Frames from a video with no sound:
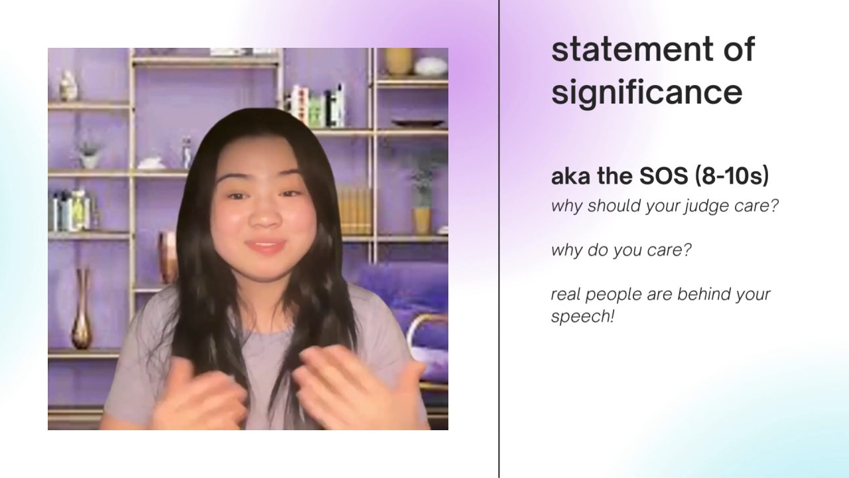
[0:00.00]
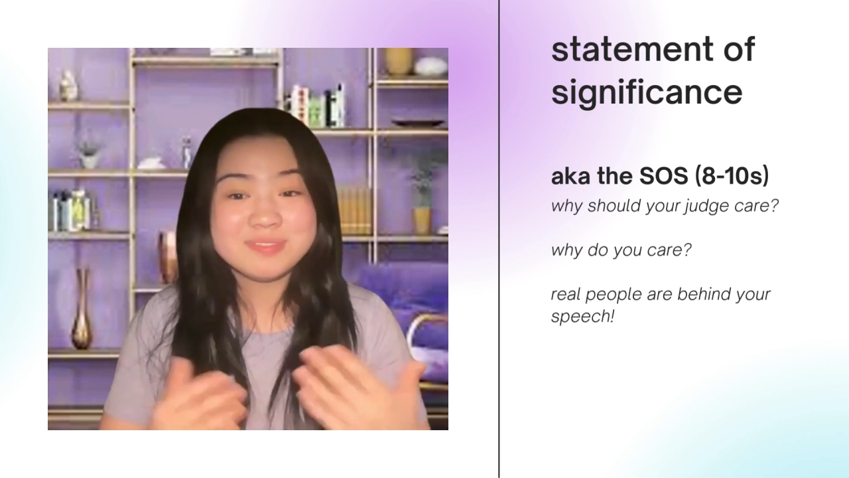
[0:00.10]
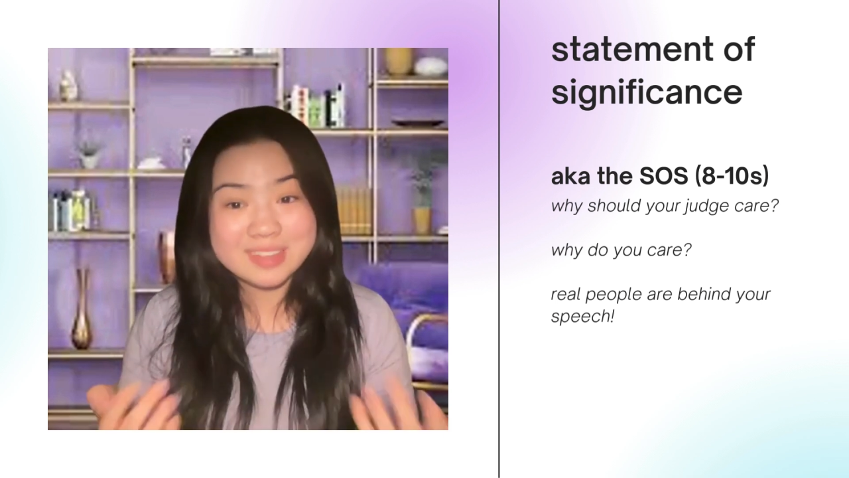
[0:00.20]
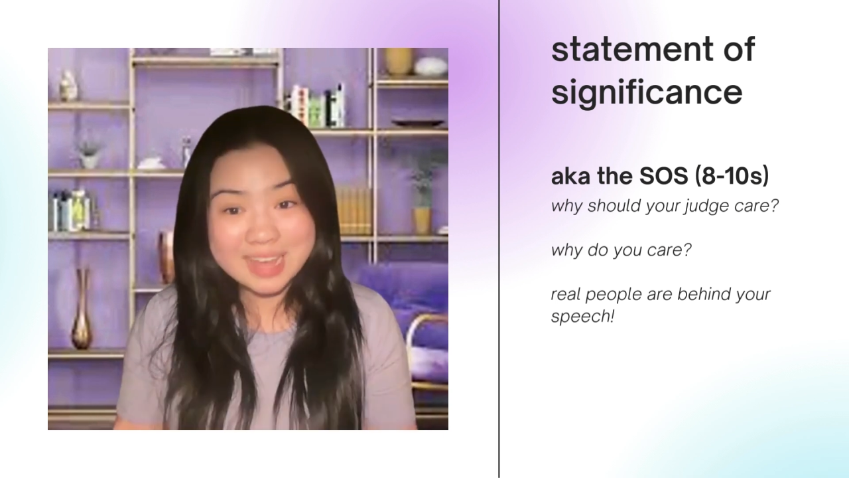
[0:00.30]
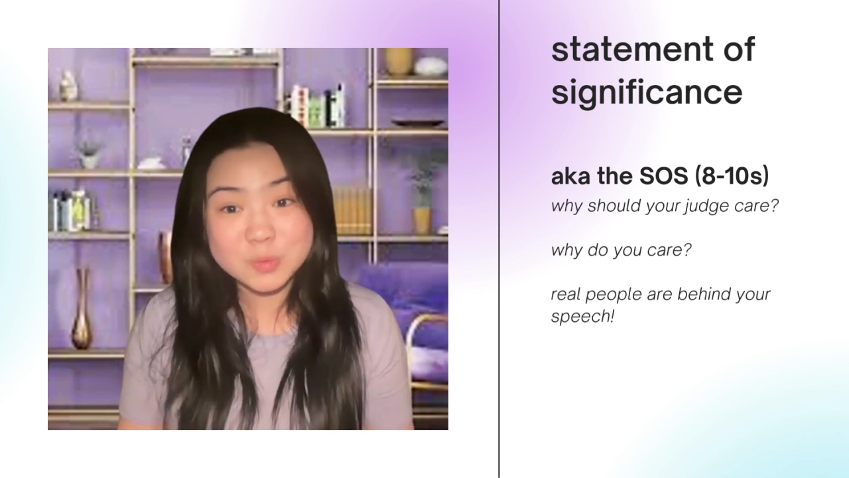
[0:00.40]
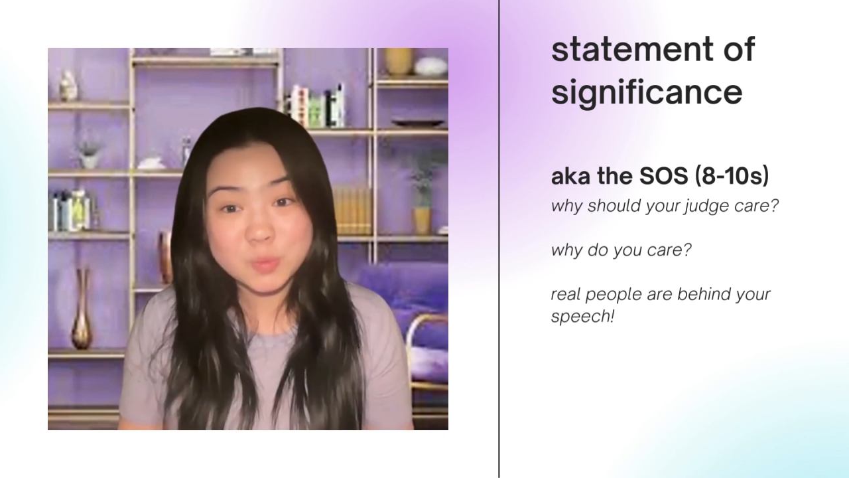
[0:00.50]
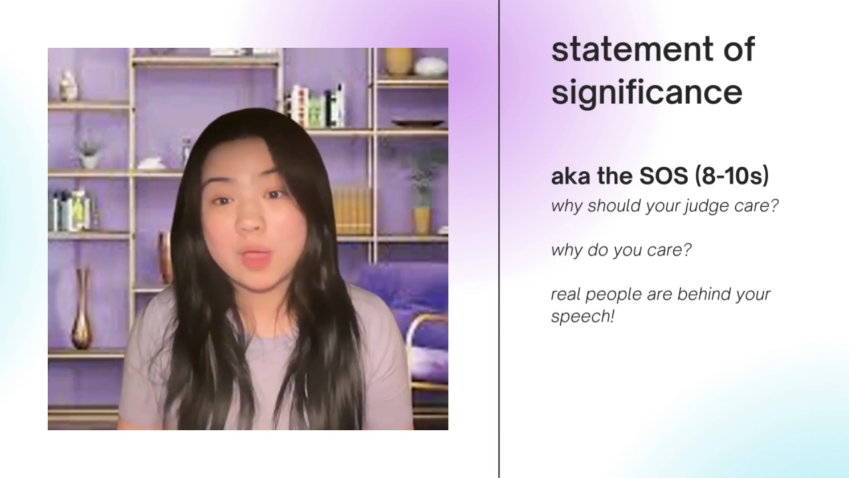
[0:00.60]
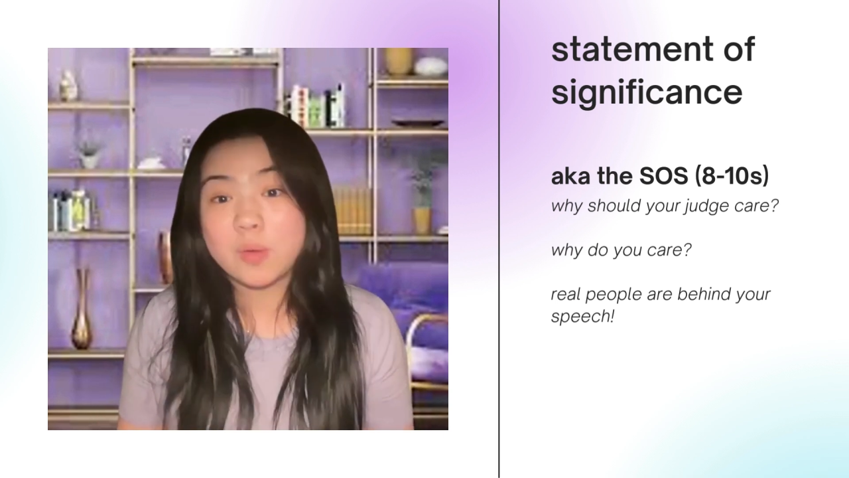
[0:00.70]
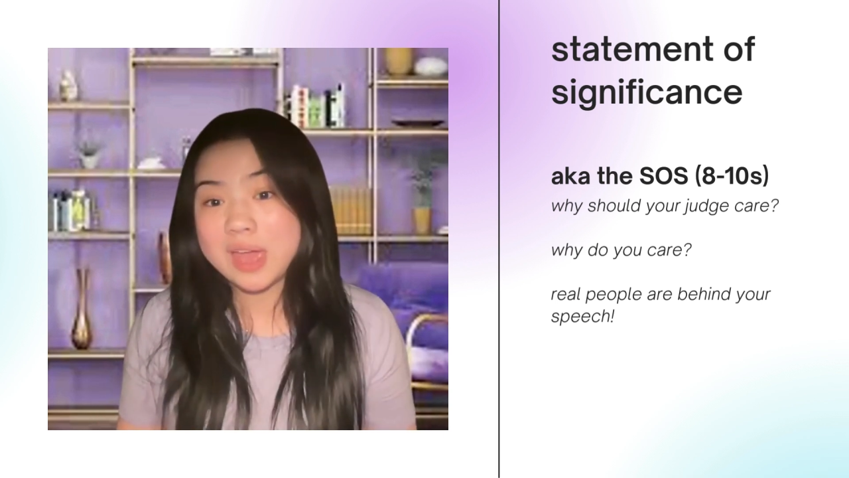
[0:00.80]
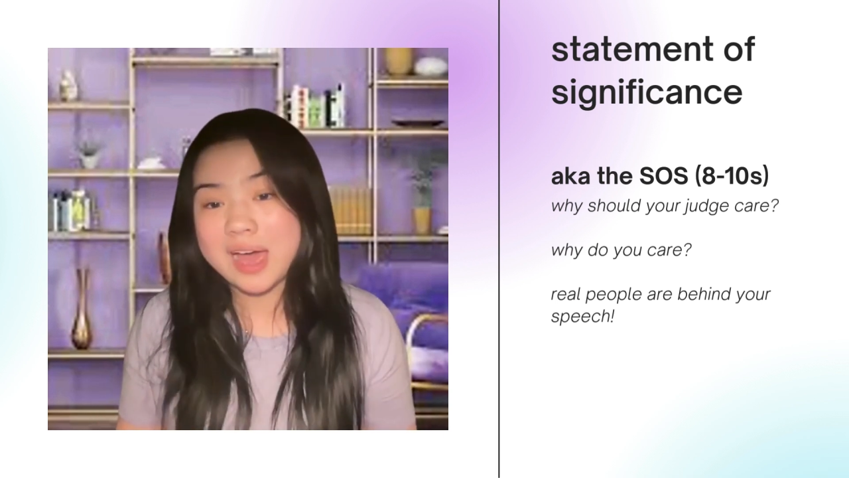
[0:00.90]
That's
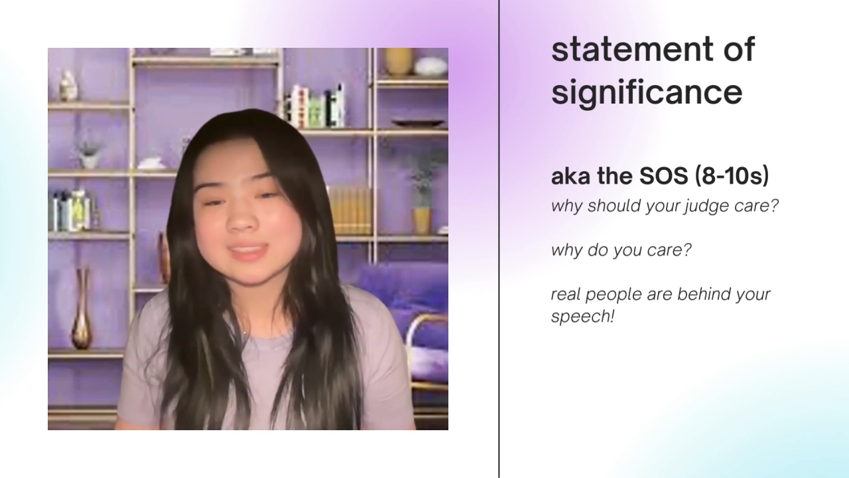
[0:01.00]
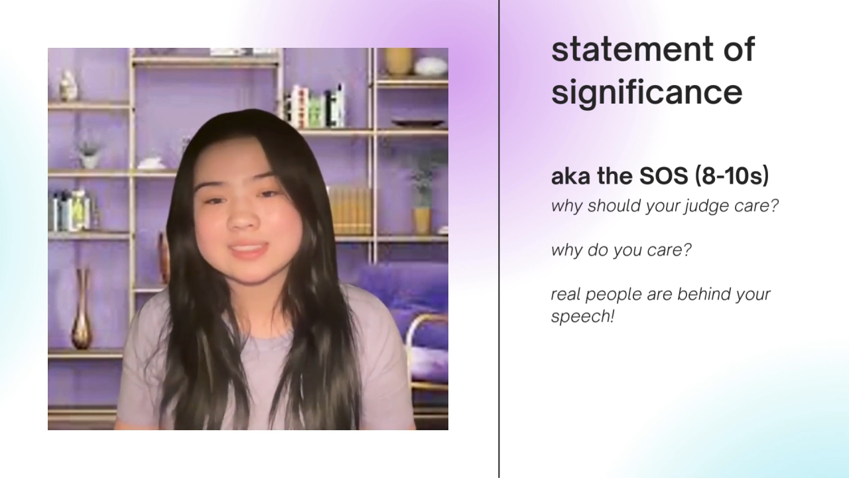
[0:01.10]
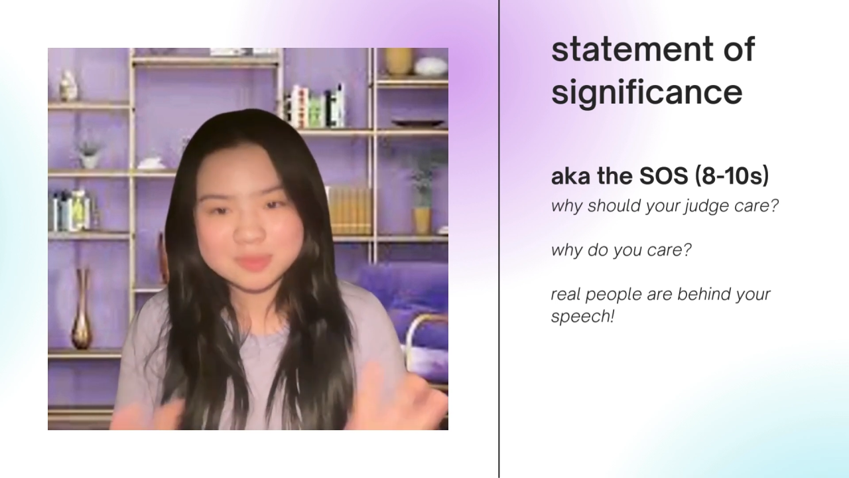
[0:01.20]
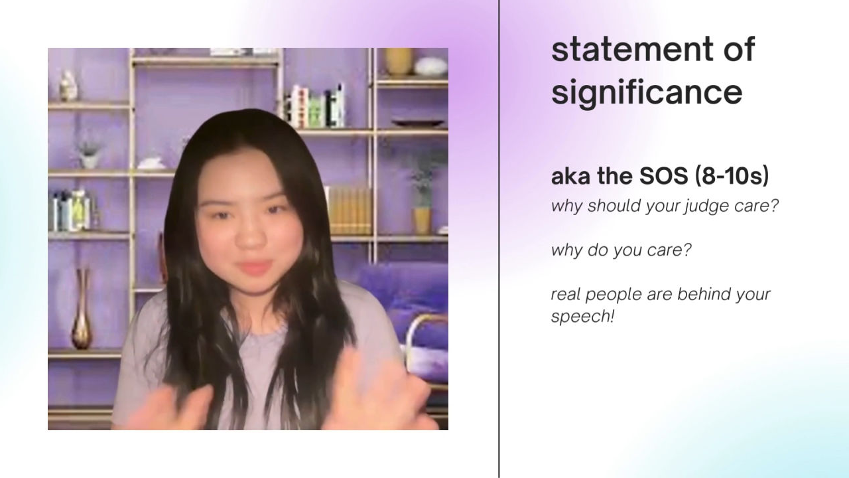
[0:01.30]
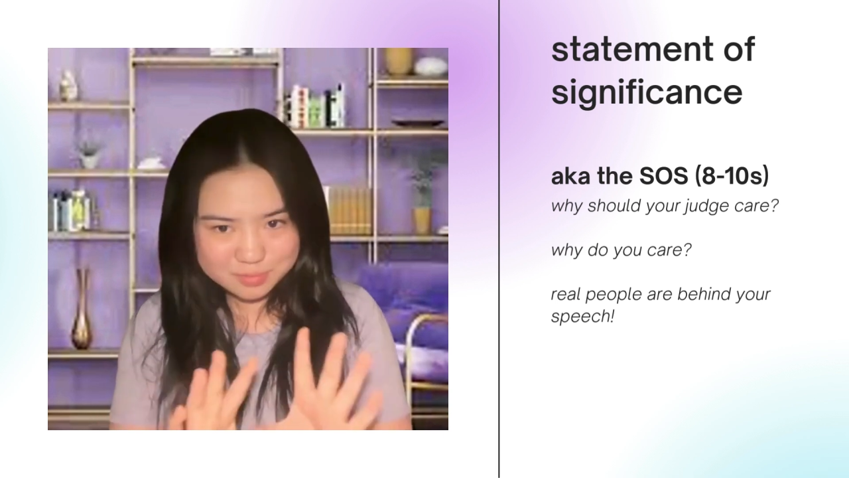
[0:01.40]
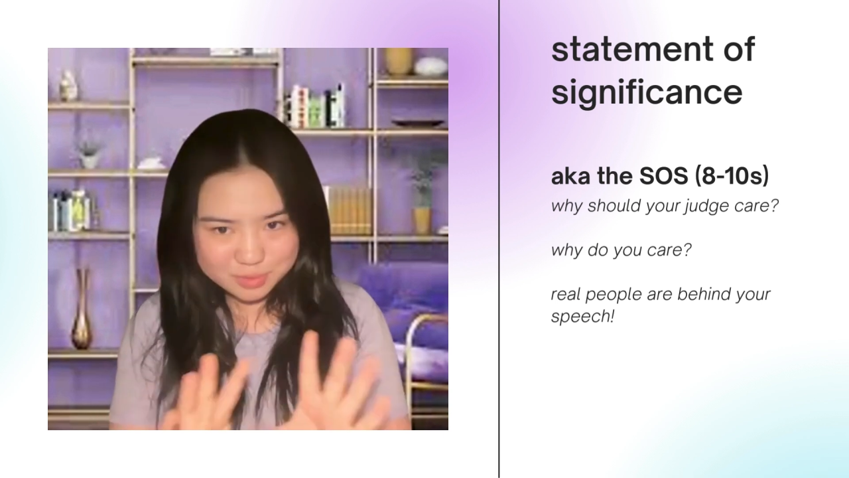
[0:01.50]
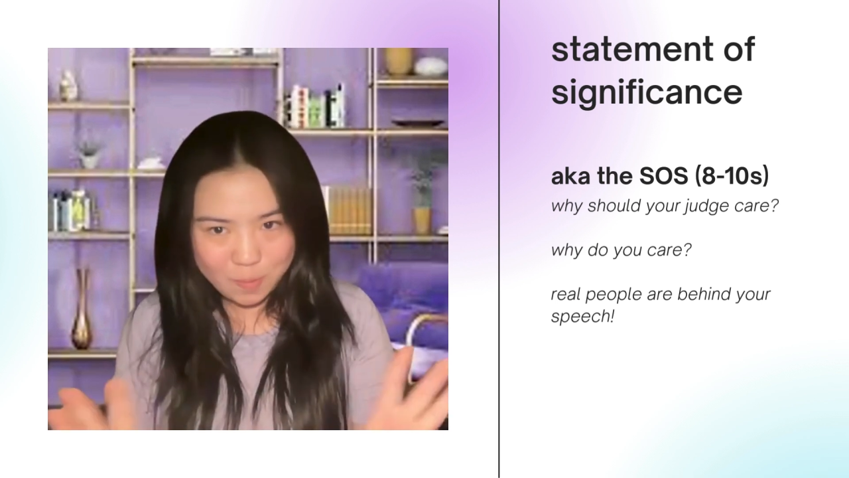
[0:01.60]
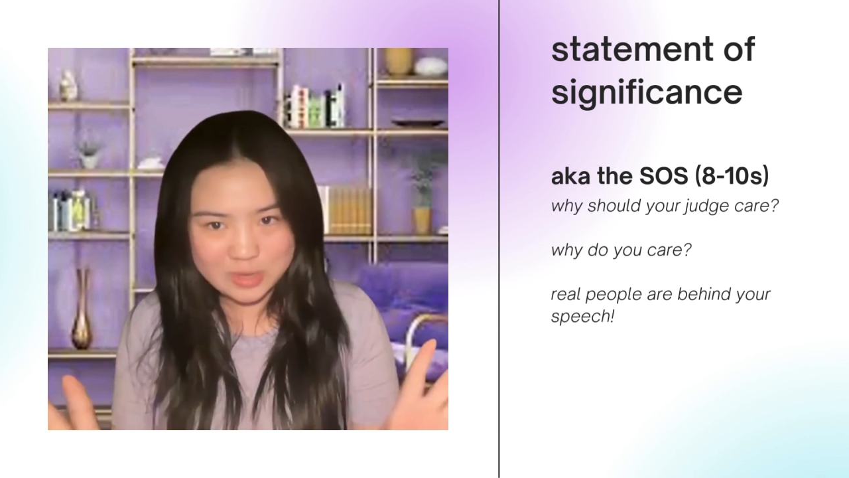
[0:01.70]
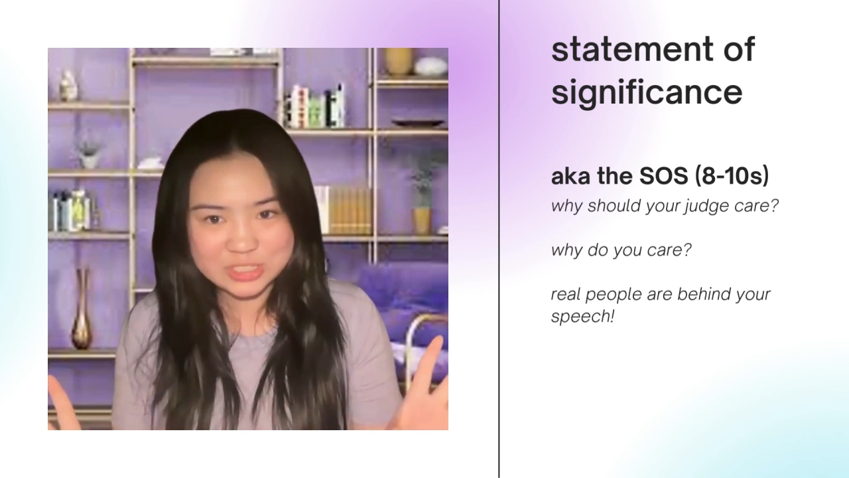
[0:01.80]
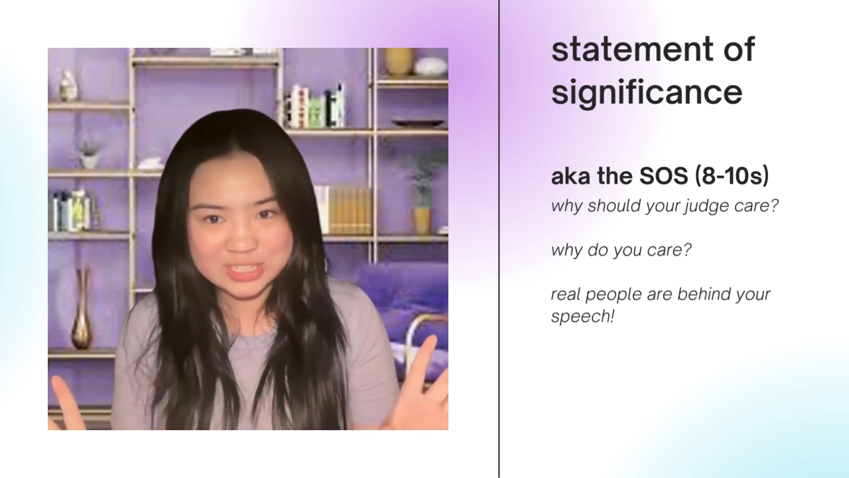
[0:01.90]
why we ask the
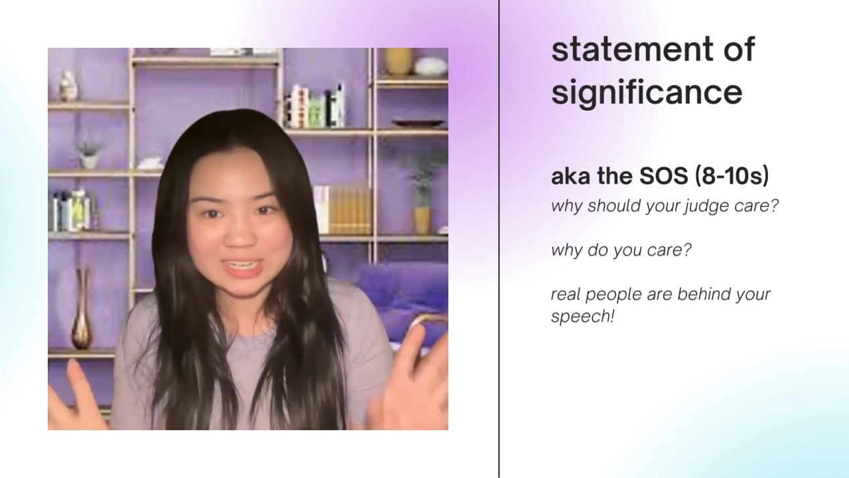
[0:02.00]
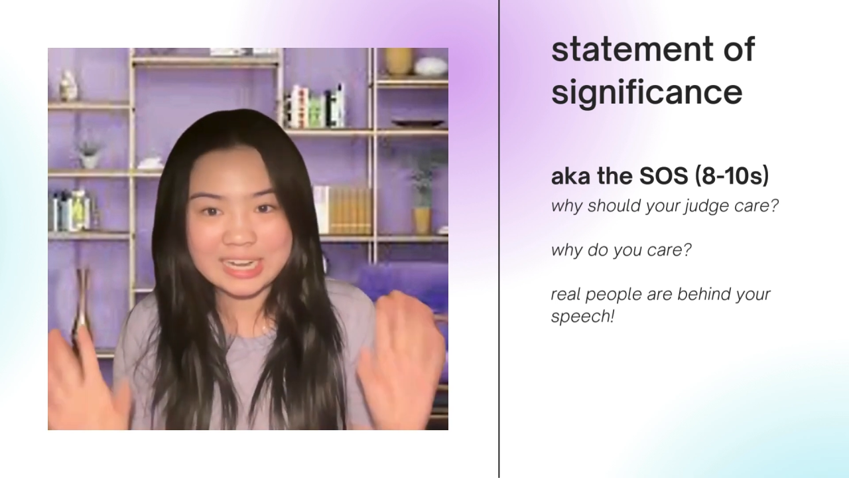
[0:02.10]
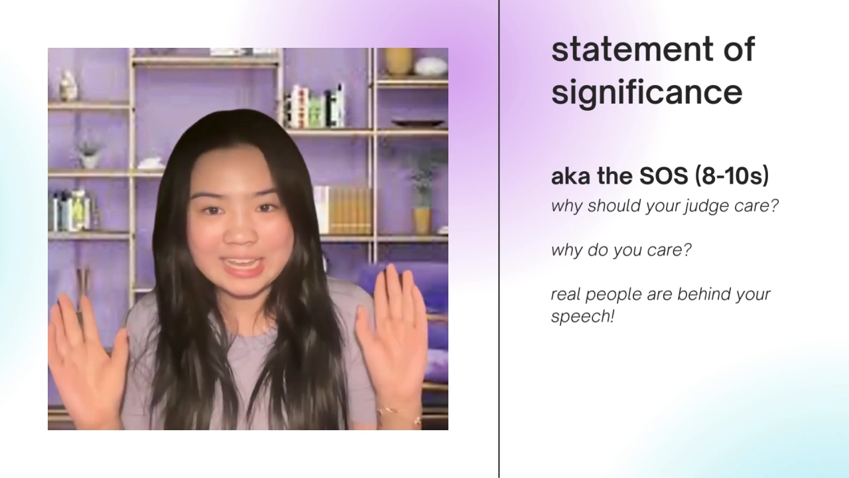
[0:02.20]
question.